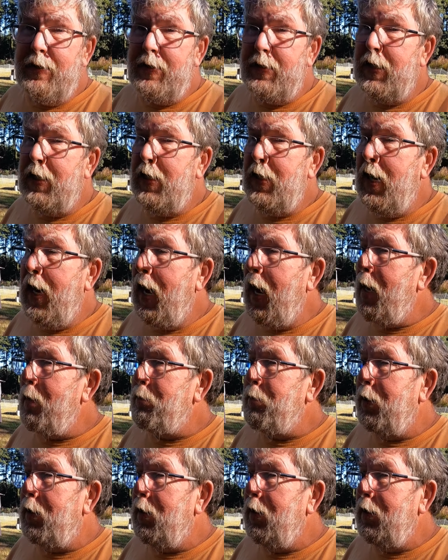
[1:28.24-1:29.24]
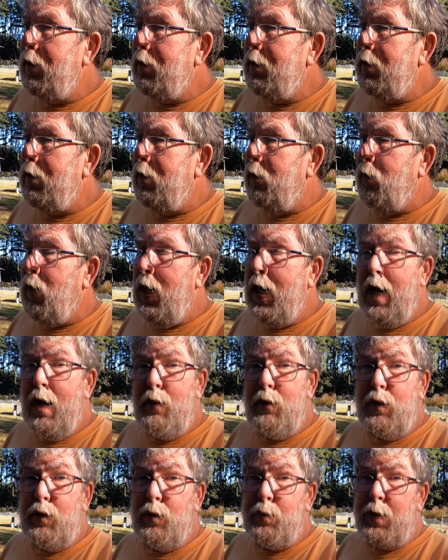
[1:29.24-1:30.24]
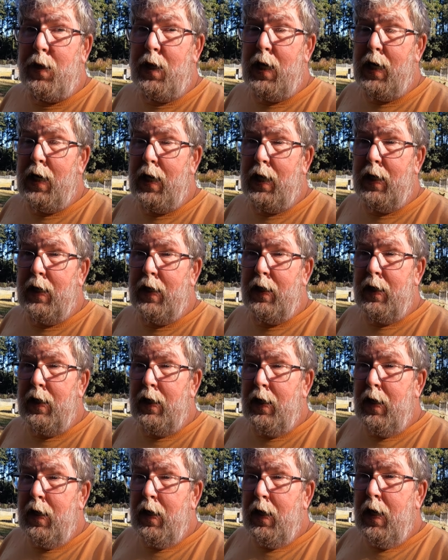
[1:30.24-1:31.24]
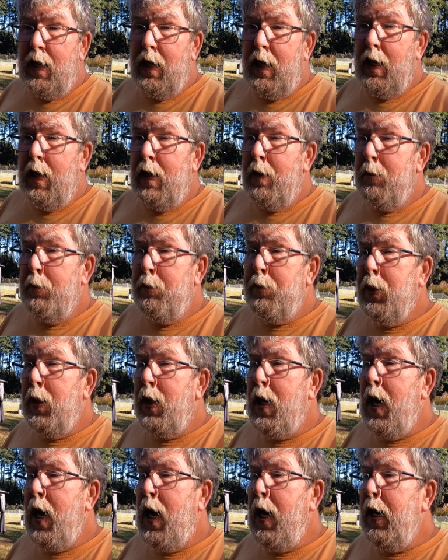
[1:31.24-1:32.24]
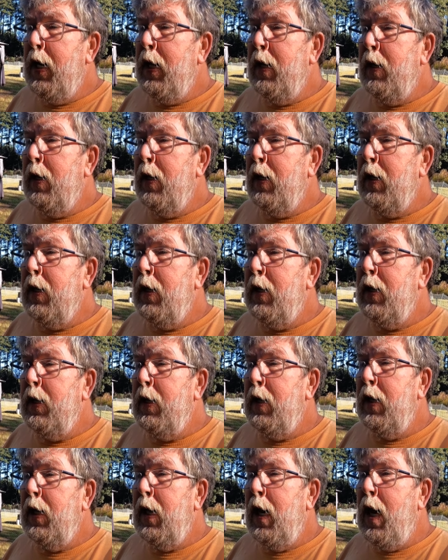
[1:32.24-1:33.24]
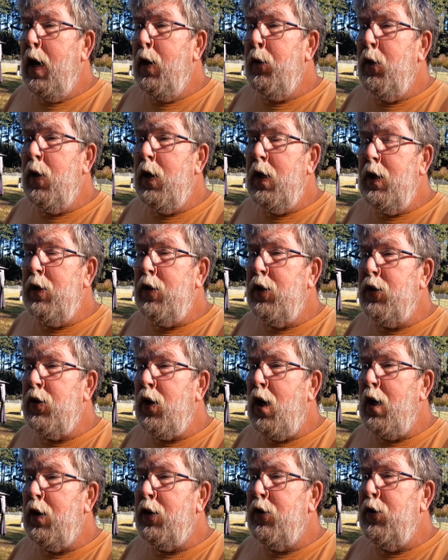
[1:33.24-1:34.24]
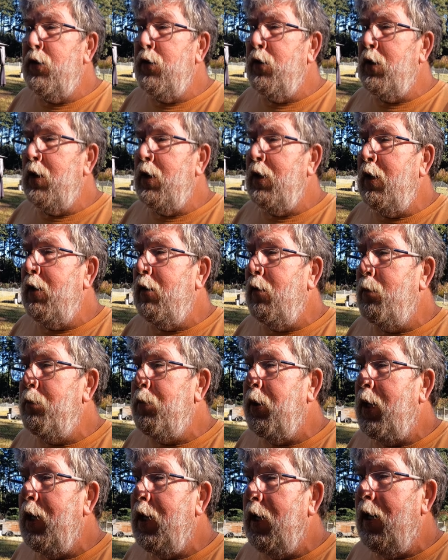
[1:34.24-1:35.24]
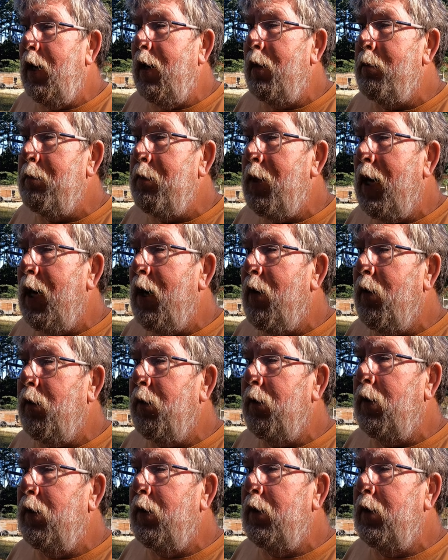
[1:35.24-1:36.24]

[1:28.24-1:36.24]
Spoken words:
didn't happen the way I was planning. But I wanted to talk to you a little bit about